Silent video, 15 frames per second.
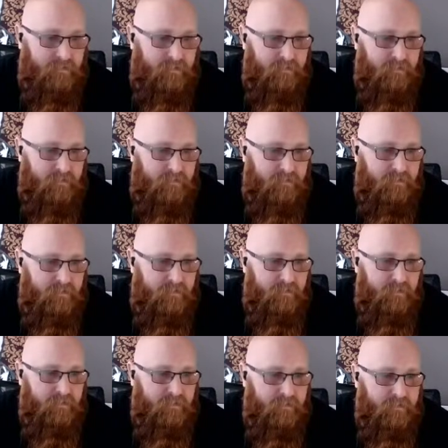
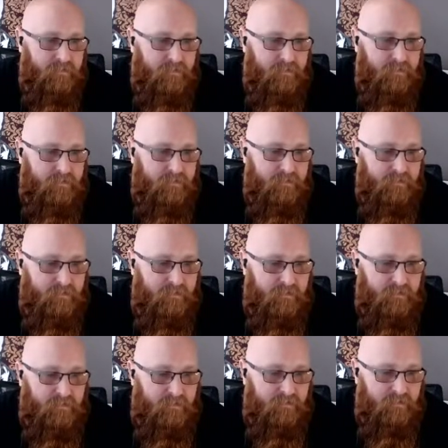
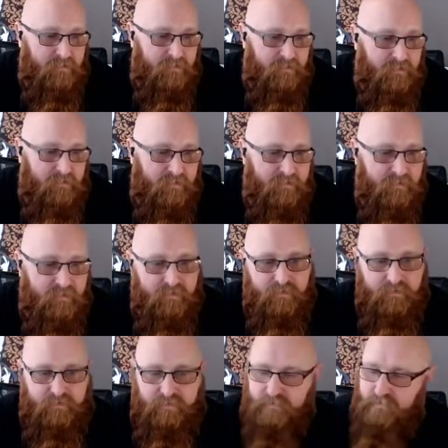
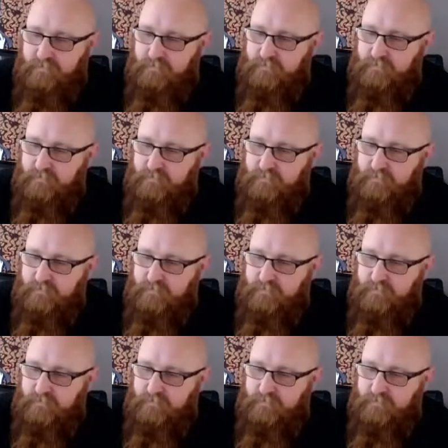[no speech]